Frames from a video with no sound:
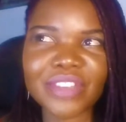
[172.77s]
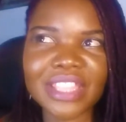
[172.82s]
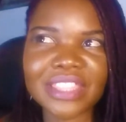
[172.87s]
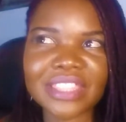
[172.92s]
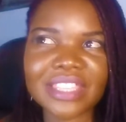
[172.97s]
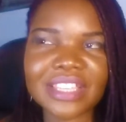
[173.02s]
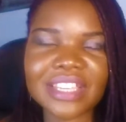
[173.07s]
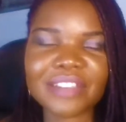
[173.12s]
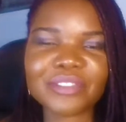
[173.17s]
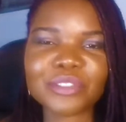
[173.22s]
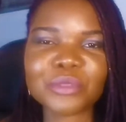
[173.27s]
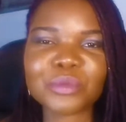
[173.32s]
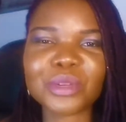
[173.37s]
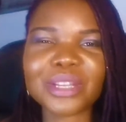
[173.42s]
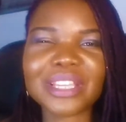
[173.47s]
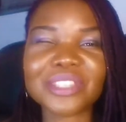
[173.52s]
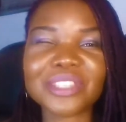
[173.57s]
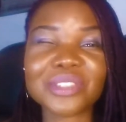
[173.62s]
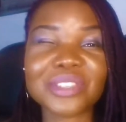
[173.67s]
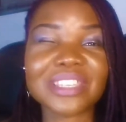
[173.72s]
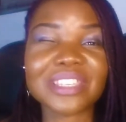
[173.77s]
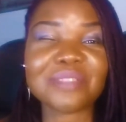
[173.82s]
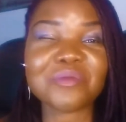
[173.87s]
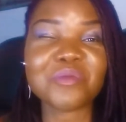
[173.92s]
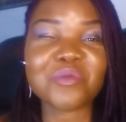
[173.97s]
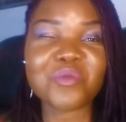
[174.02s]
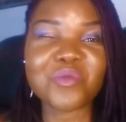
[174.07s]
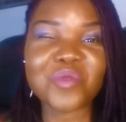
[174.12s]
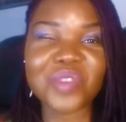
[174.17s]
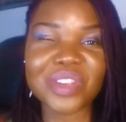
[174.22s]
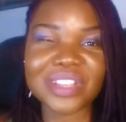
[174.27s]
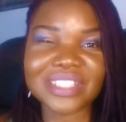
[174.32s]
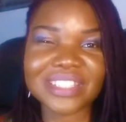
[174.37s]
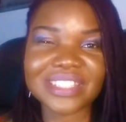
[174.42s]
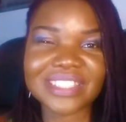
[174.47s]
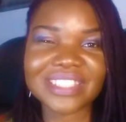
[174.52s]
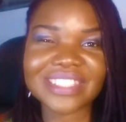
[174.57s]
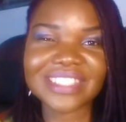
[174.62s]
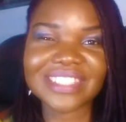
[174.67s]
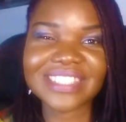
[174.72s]
think I've spoken to him
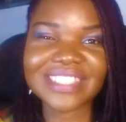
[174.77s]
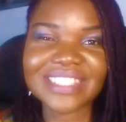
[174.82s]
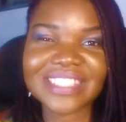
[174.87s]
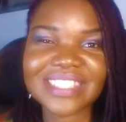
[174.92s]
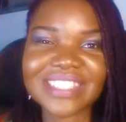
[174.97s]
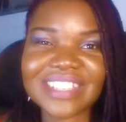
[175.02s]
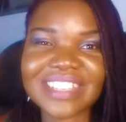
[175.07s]
once